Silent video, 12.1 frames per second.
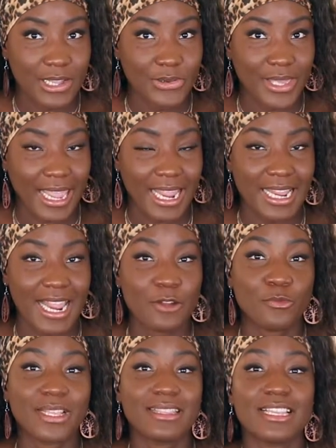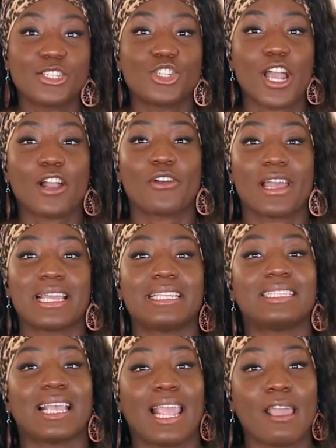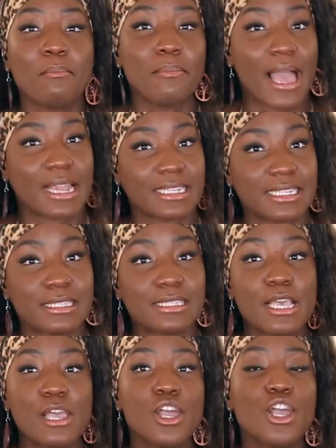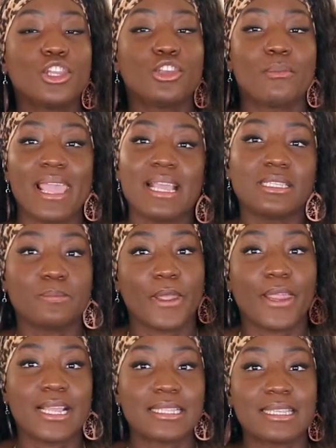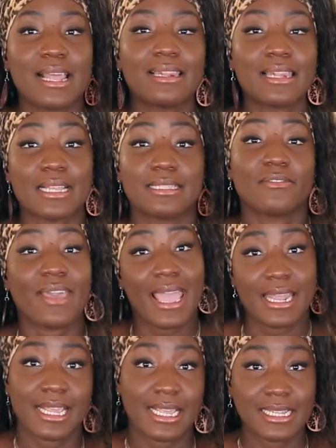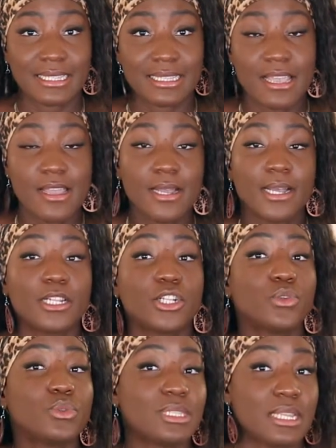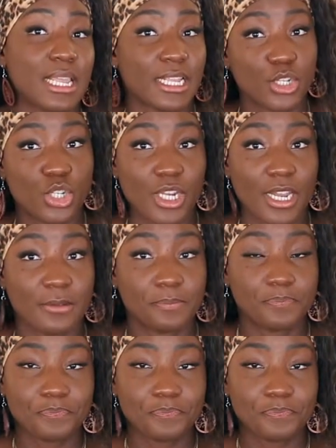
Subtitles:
Okay, and when this chakra is imbalanced, you may experience lots of headaches, hallucination,